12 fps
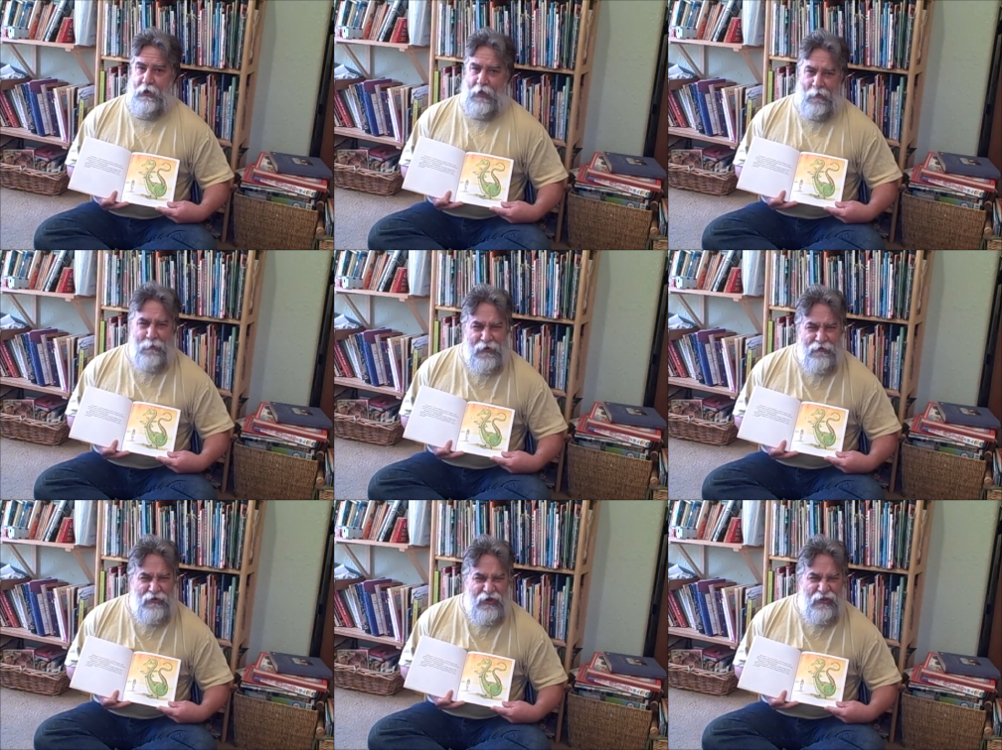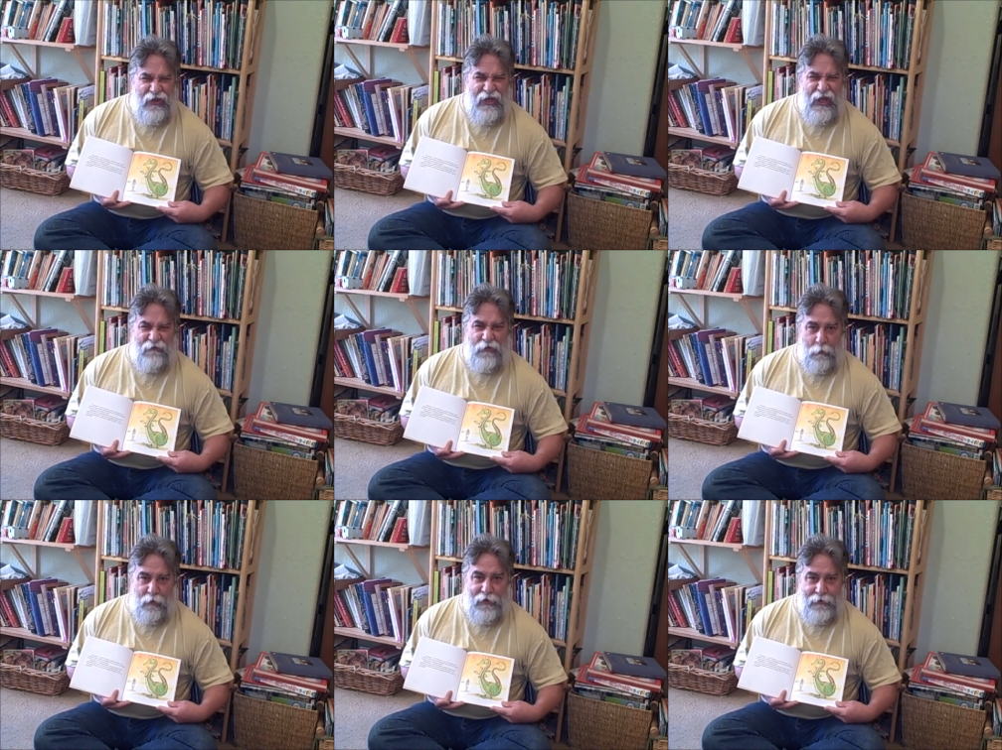How much do you think you have
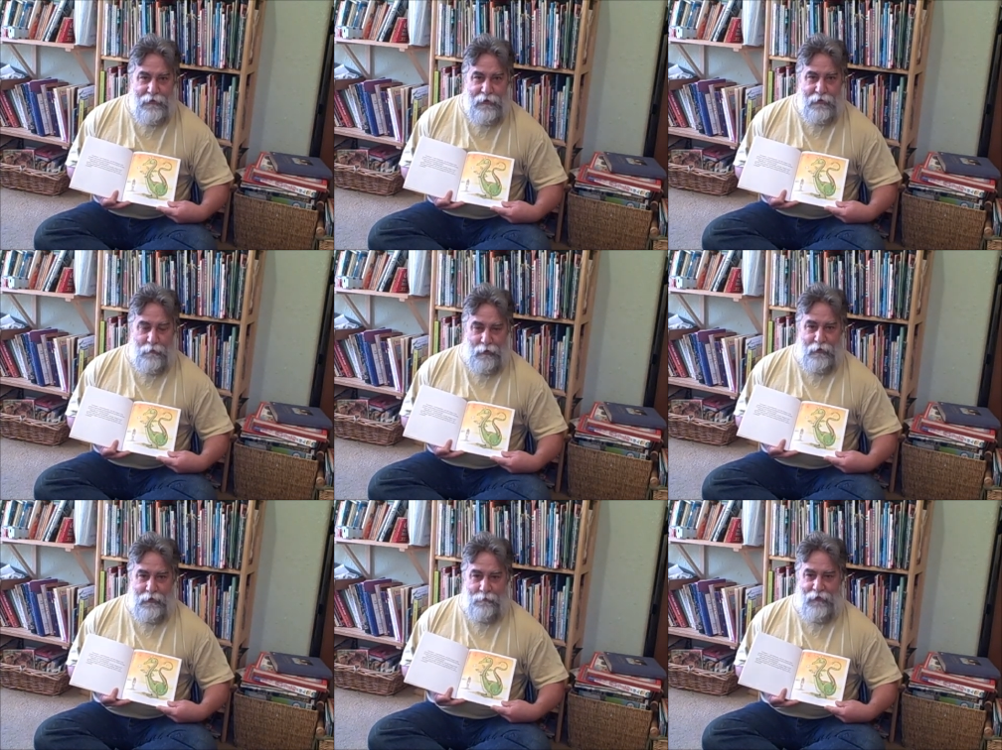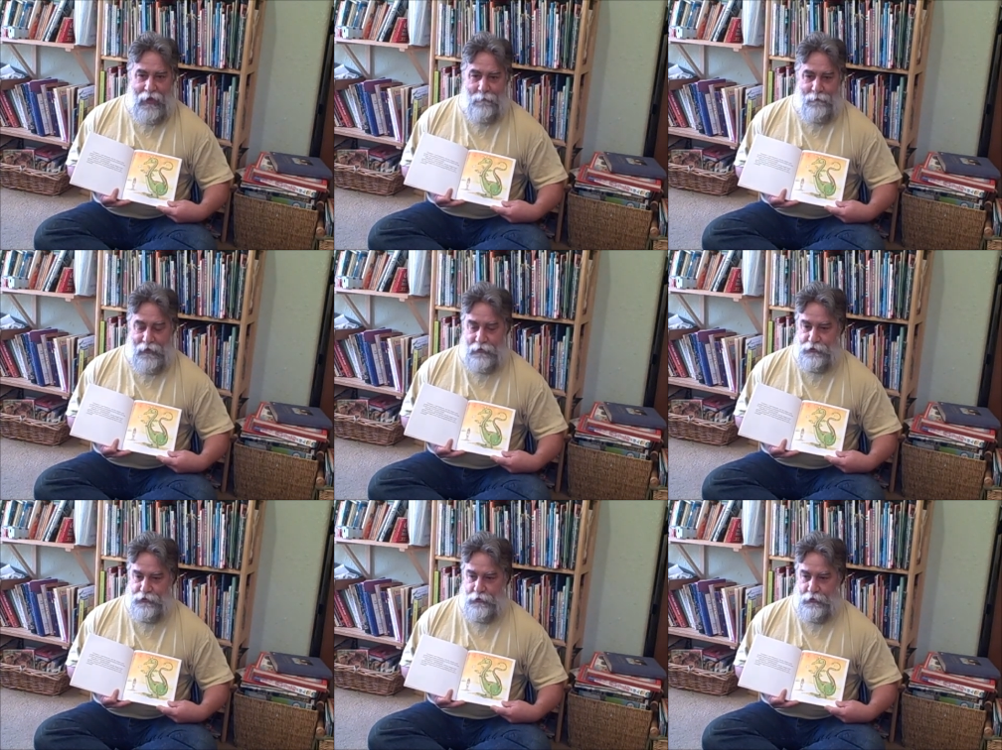to breathe in to burn up that
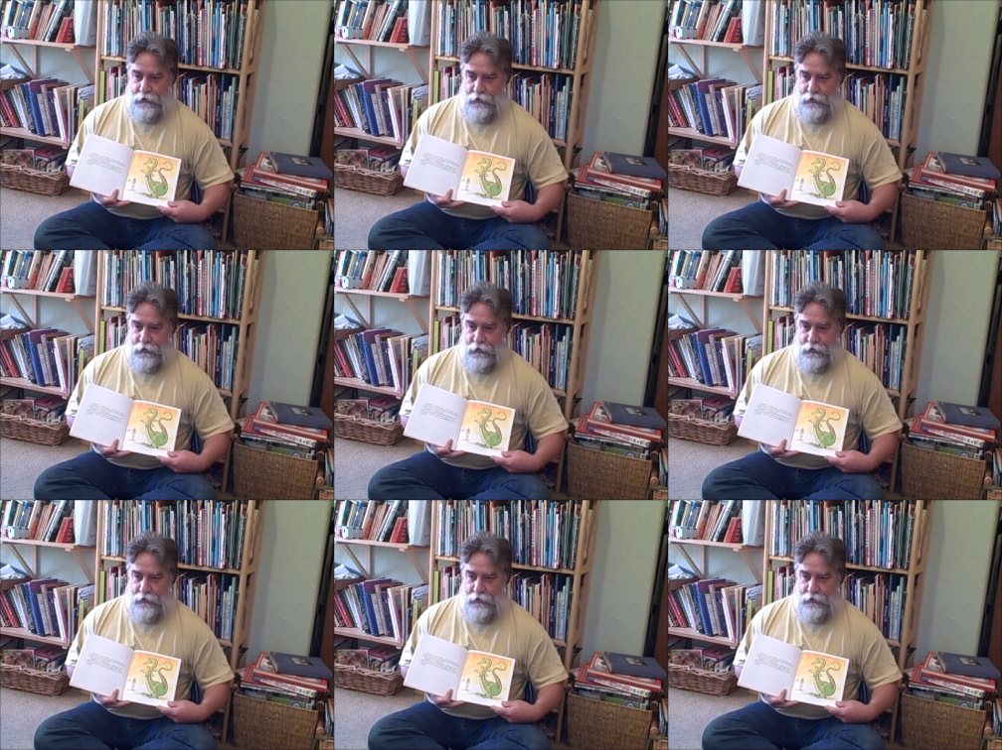much?